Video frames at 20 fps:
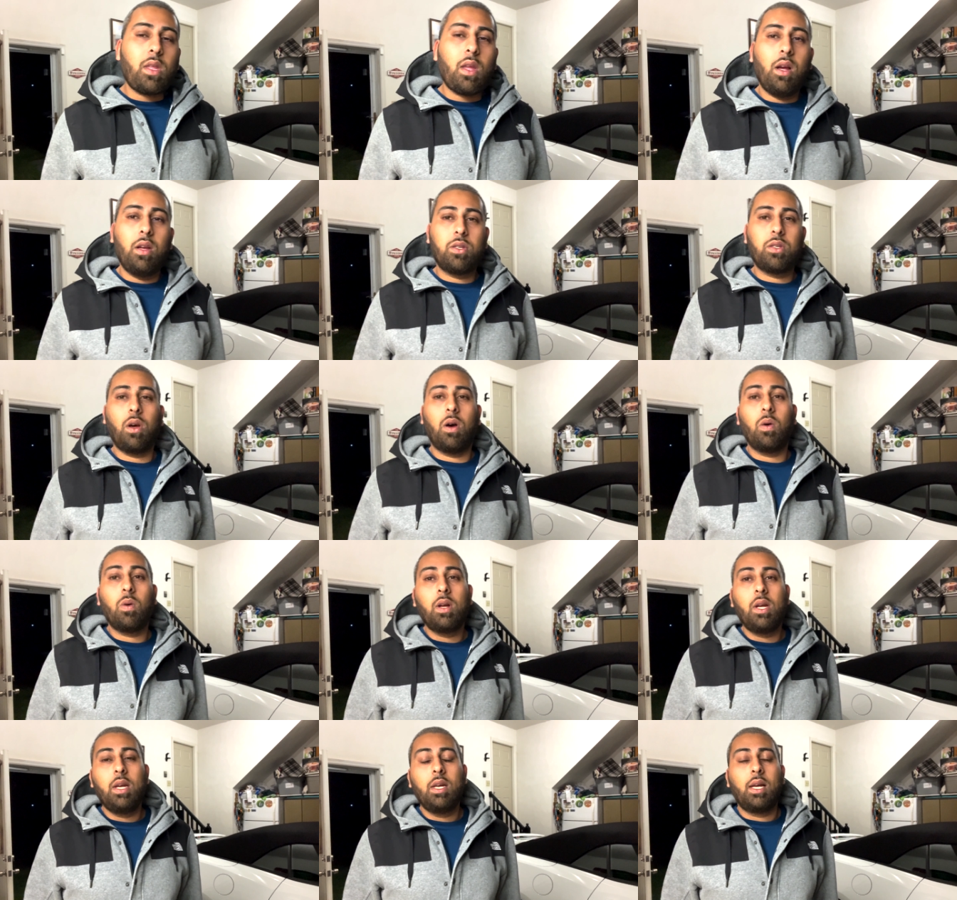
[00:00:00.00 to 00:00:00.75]

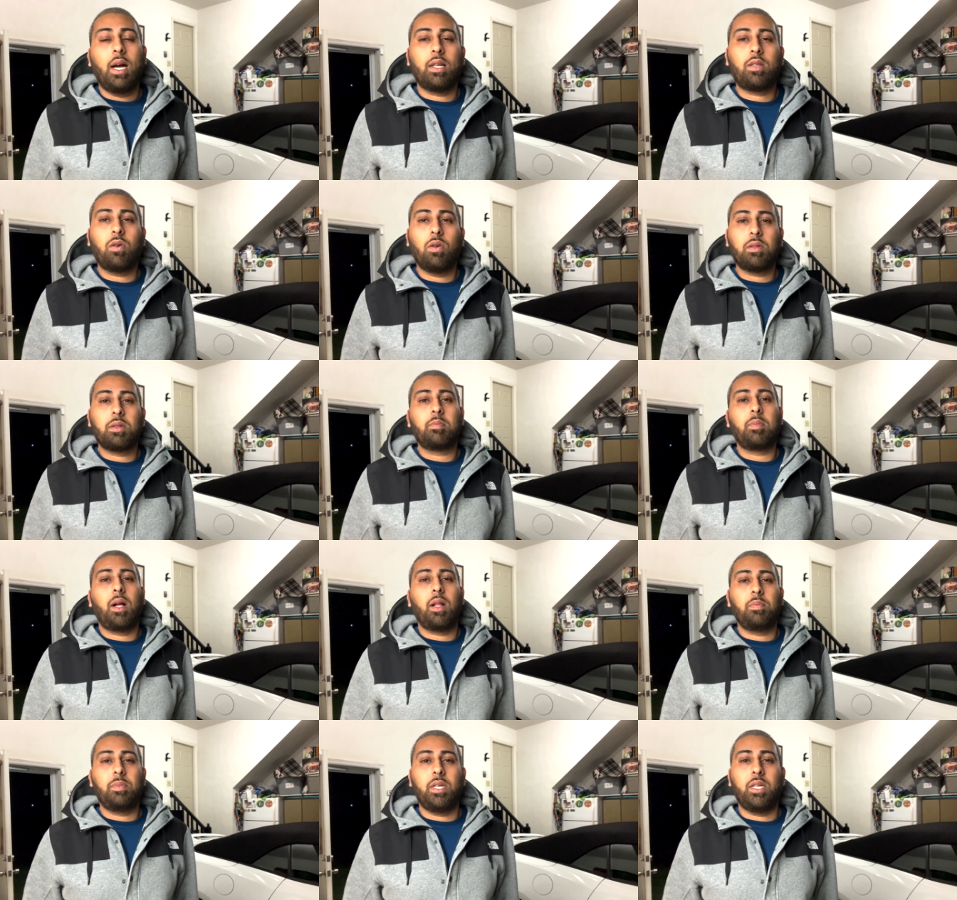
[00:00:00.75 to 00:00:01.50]
So I told him
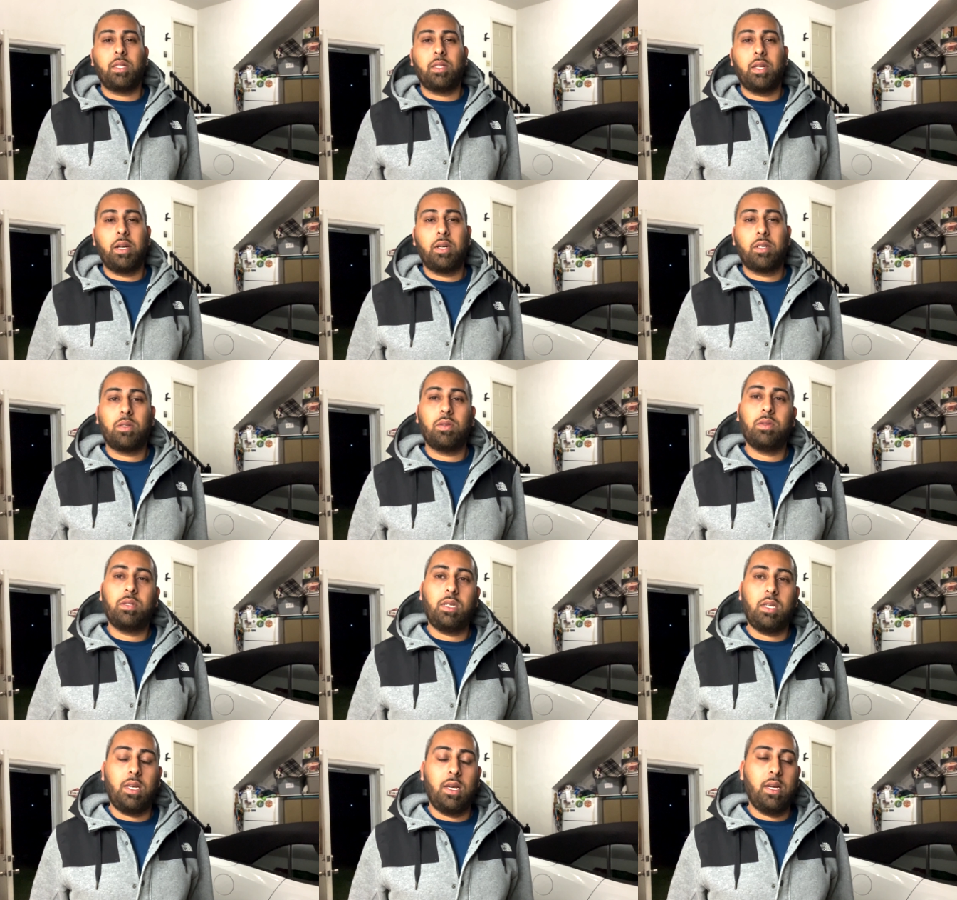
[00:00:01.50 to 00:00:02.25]
I'll be in there to
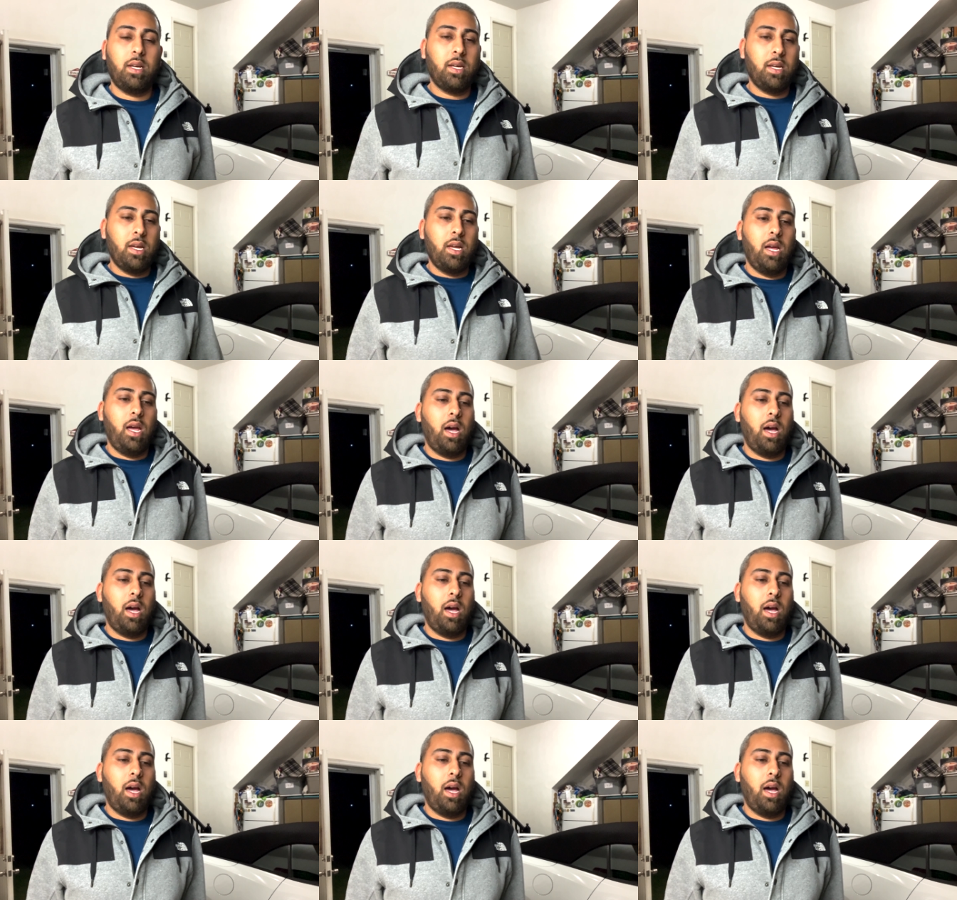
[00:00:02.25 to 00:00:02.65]
see it.